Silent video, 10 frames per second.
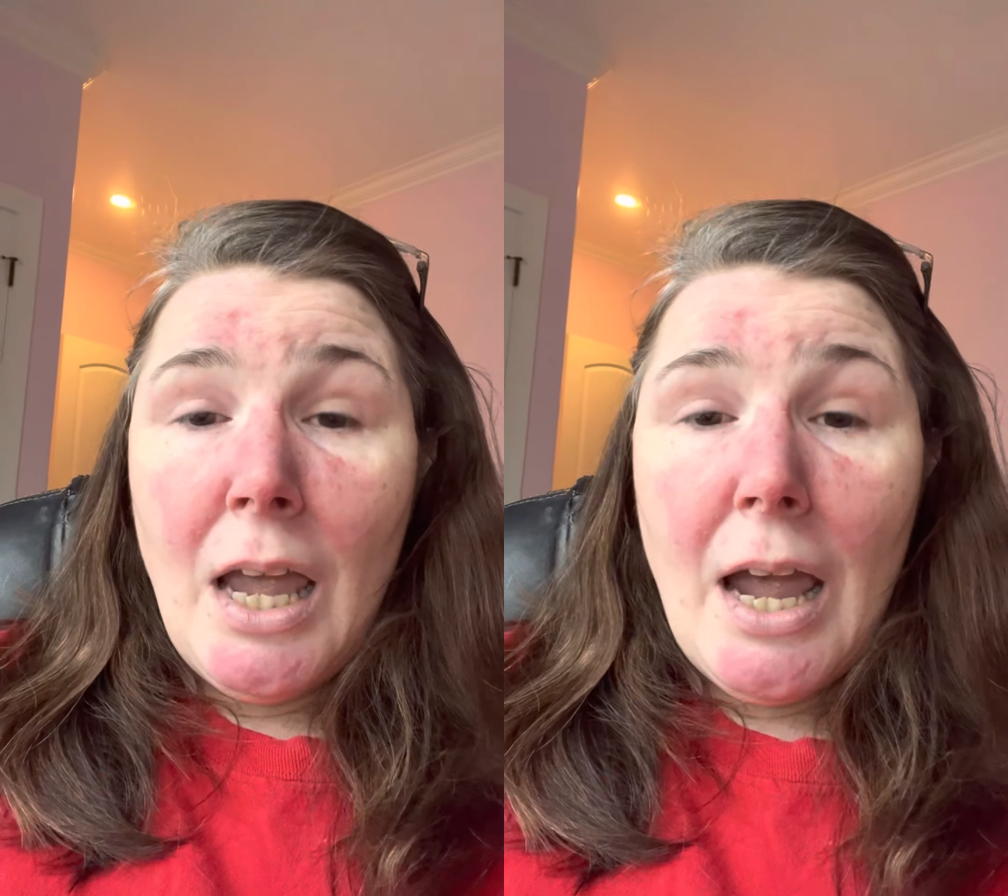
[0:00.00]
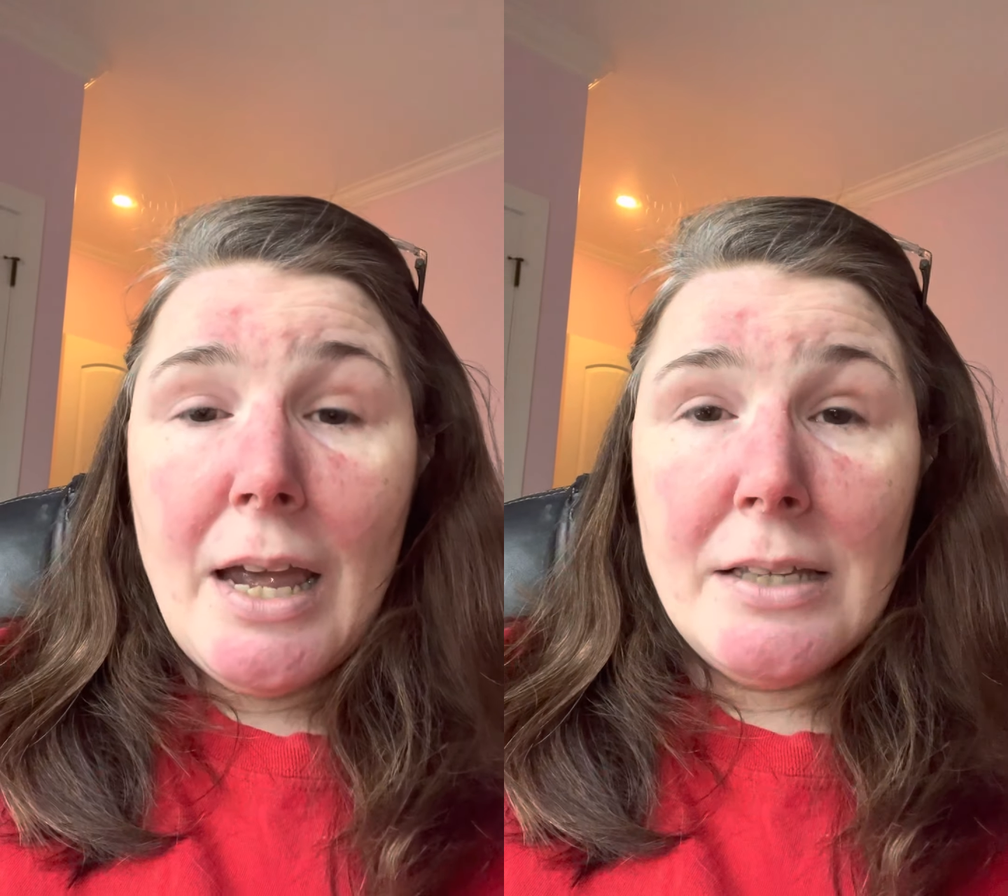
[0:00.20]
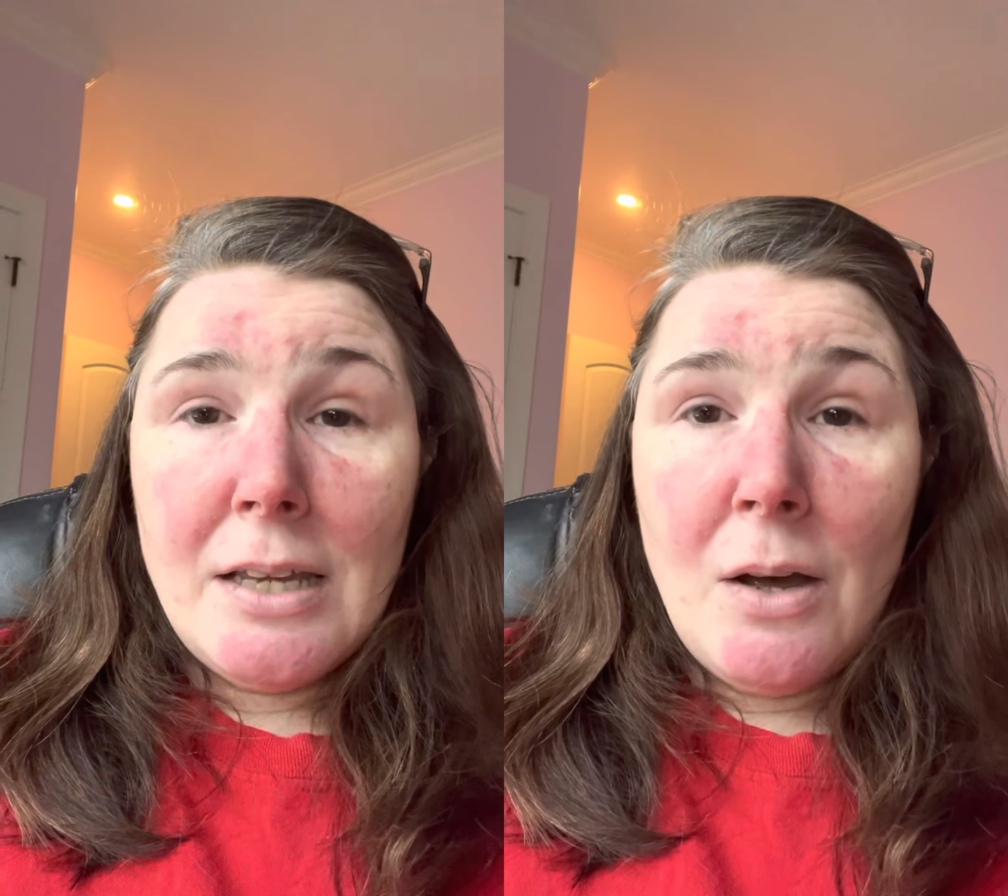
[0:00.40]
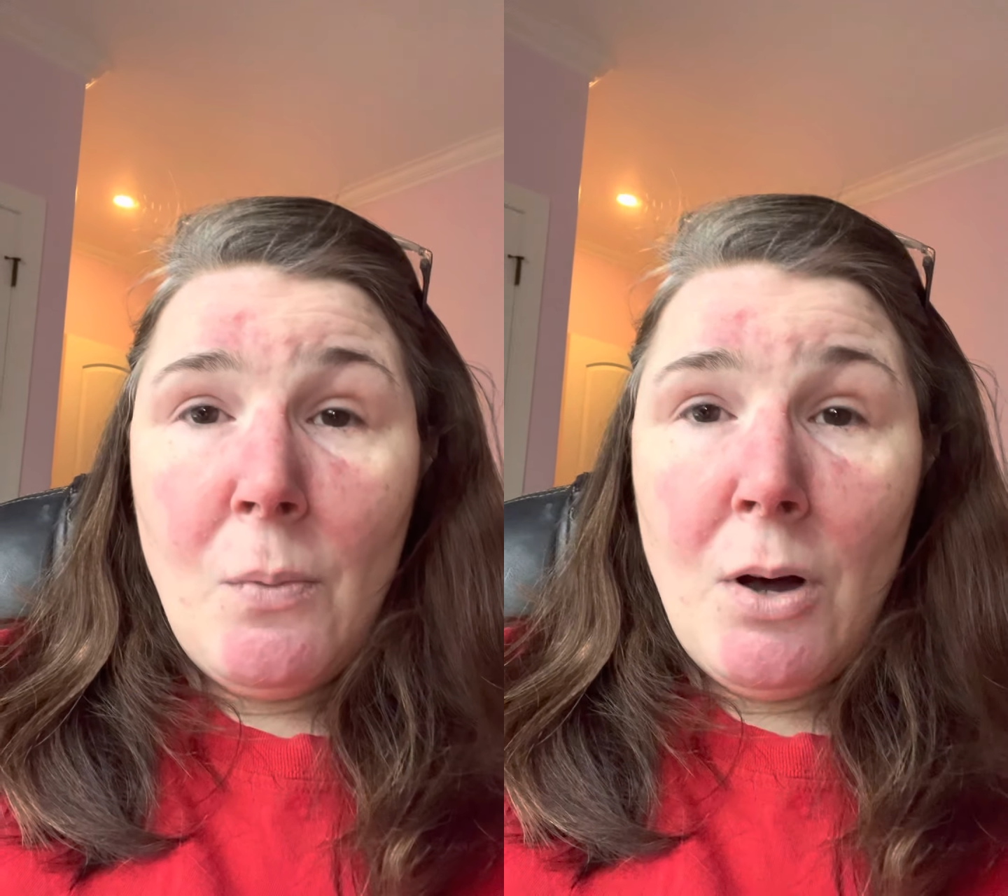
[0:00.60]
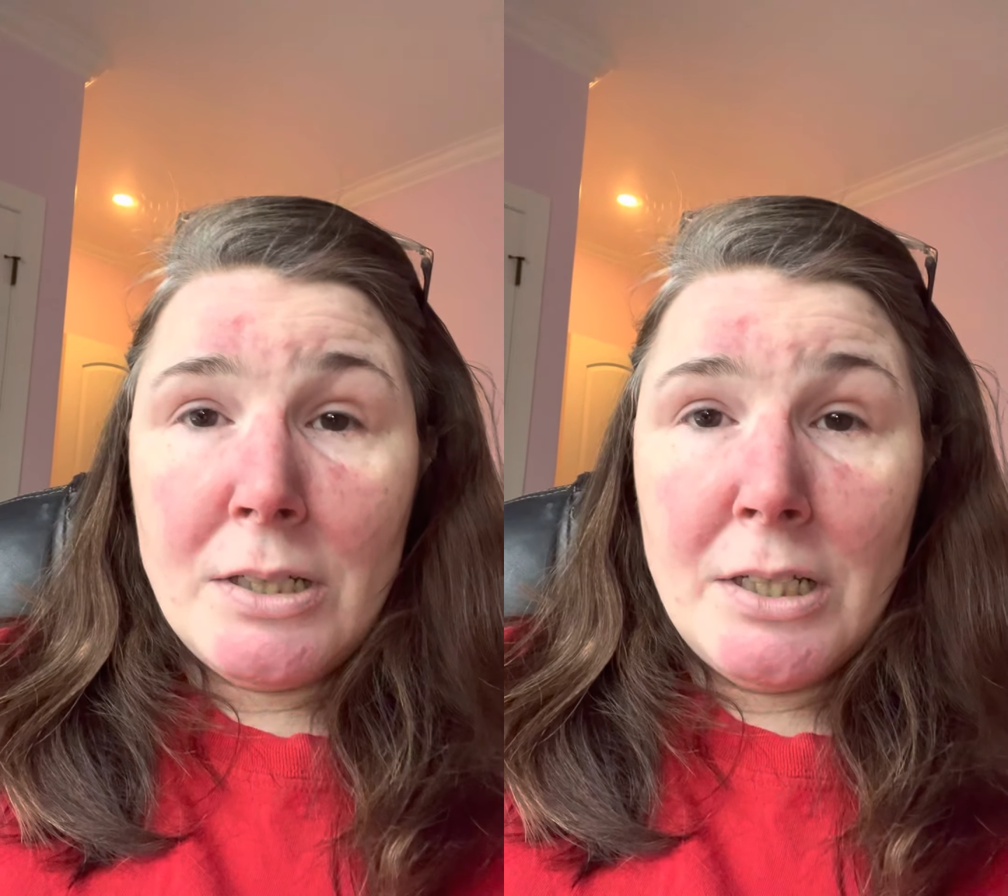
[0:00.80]
As I
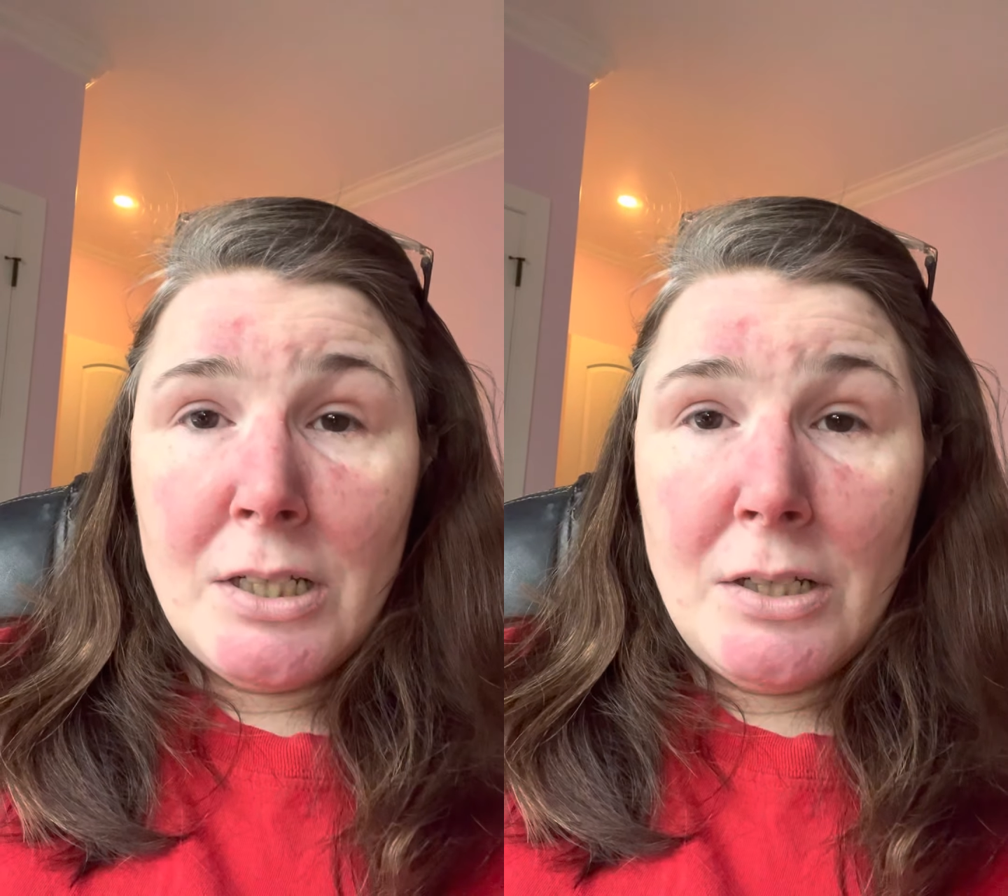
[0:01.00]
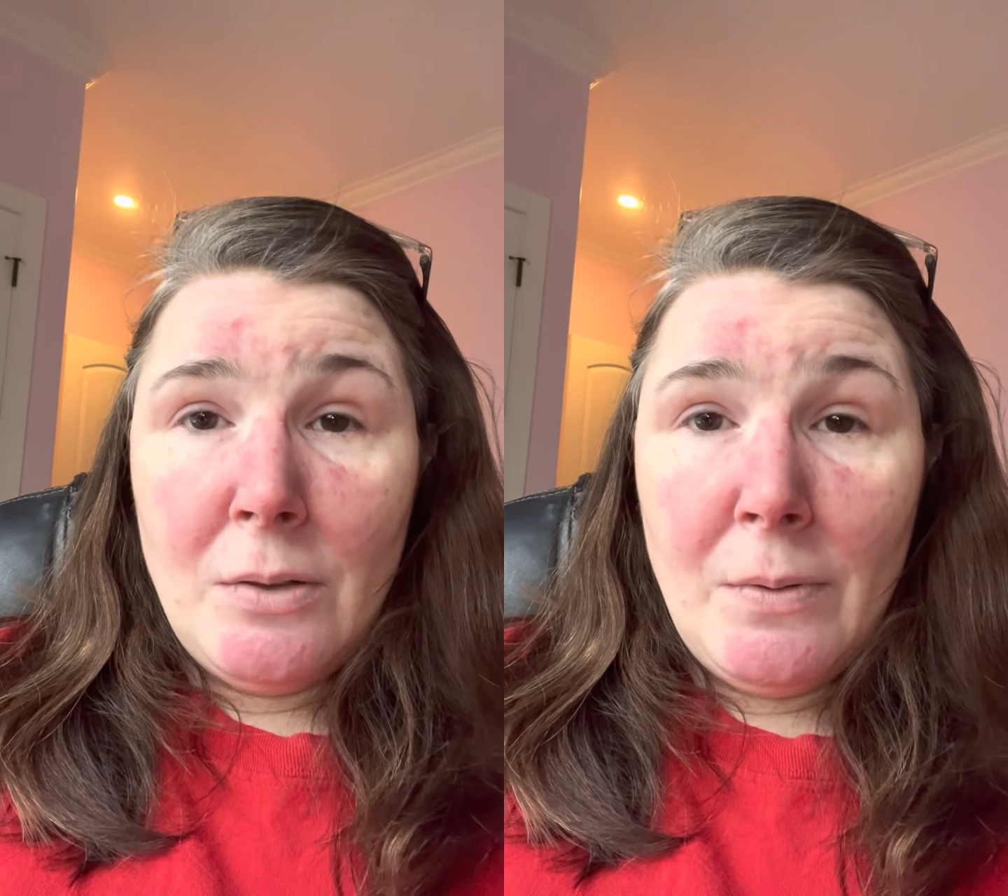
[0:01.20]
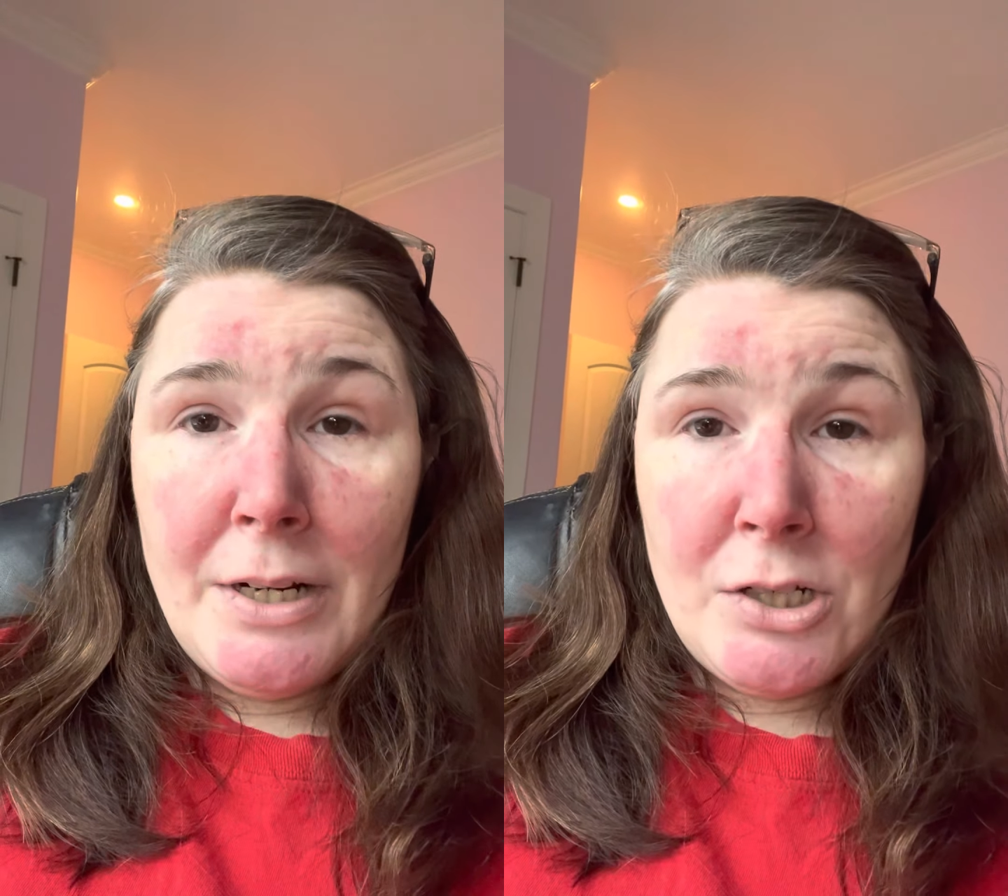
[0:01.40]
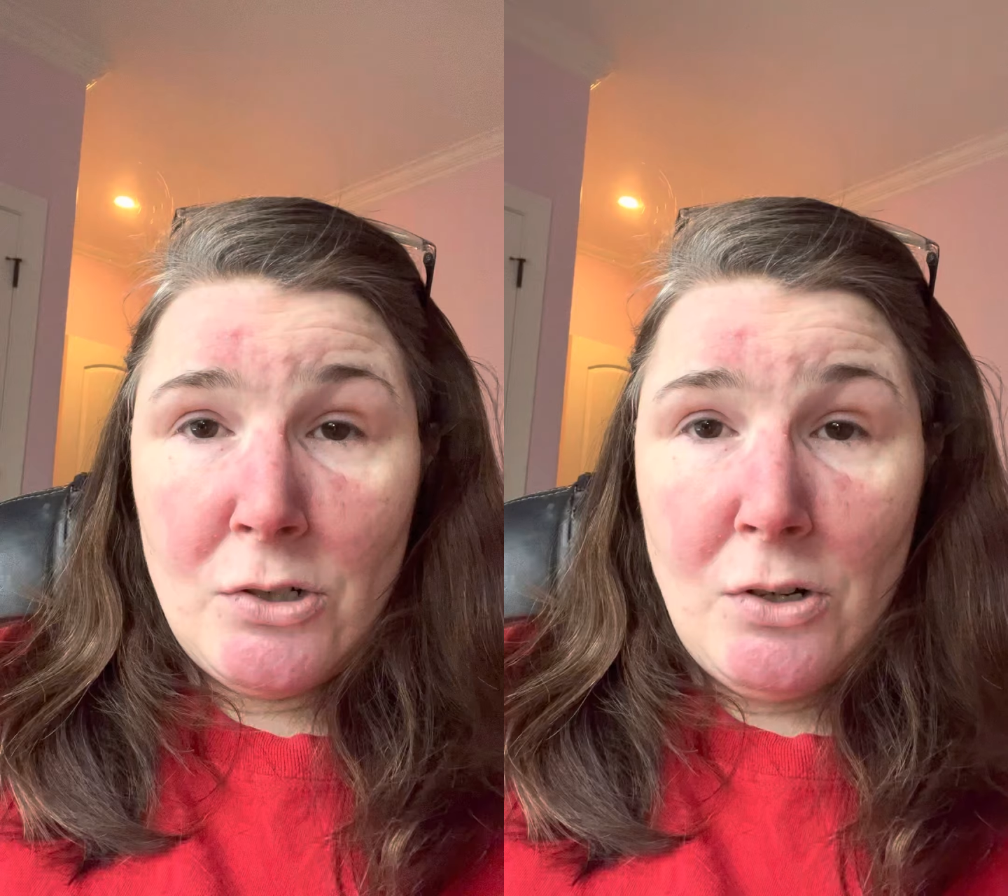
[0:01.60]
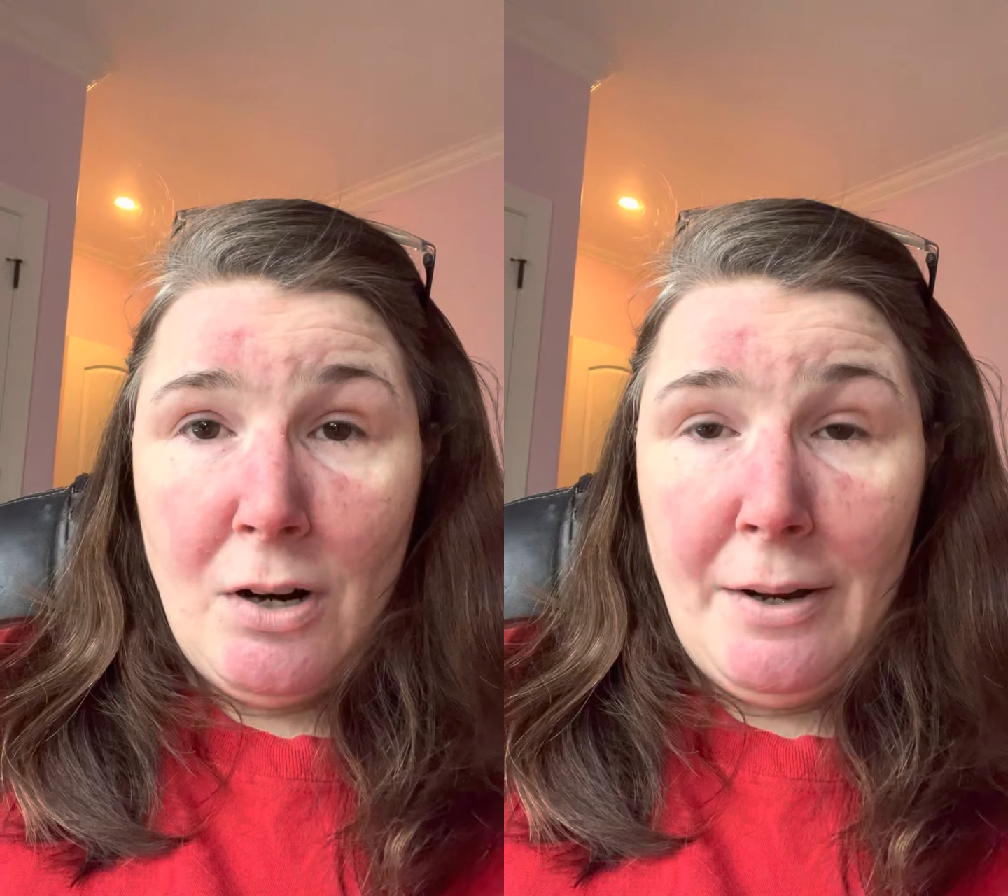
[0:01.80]
walked into the
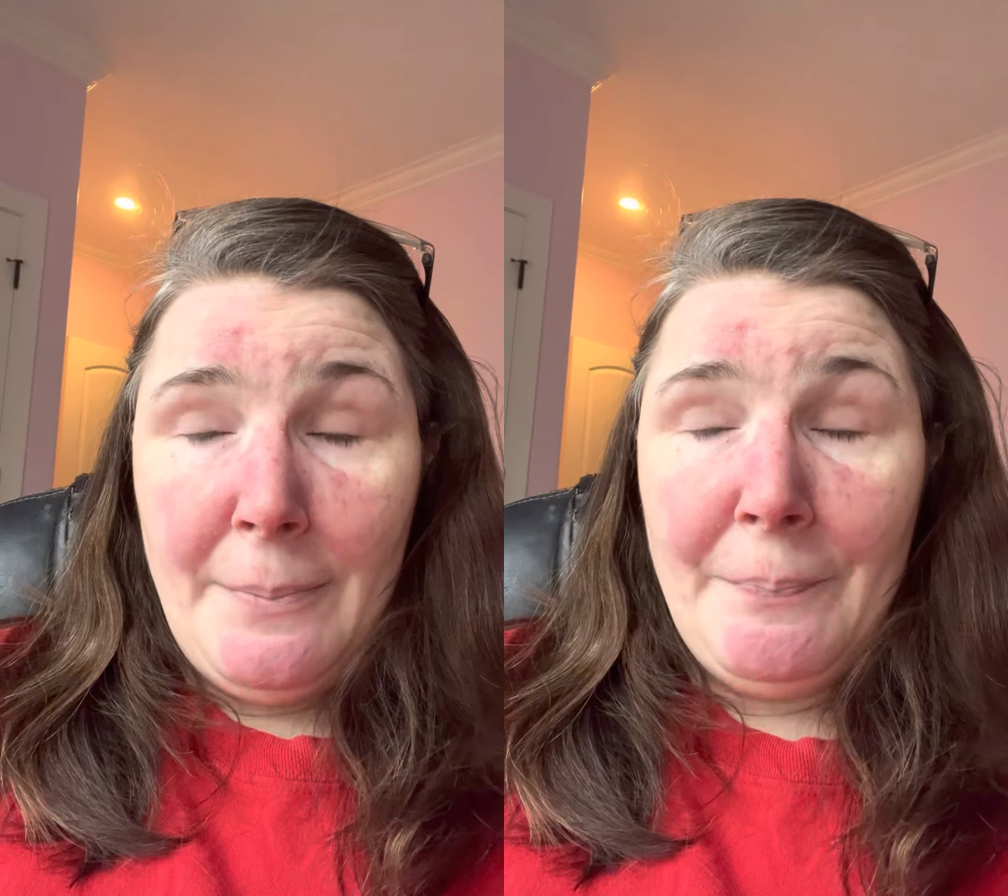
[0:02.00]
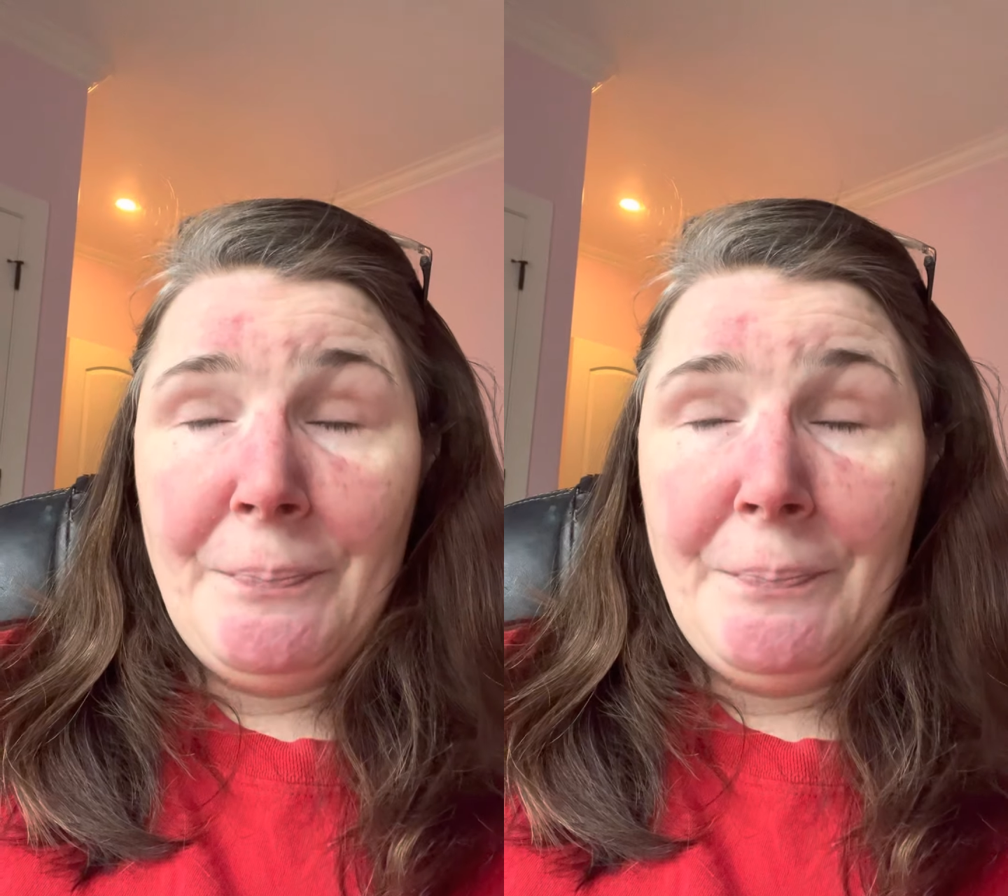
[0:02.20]
restaurant,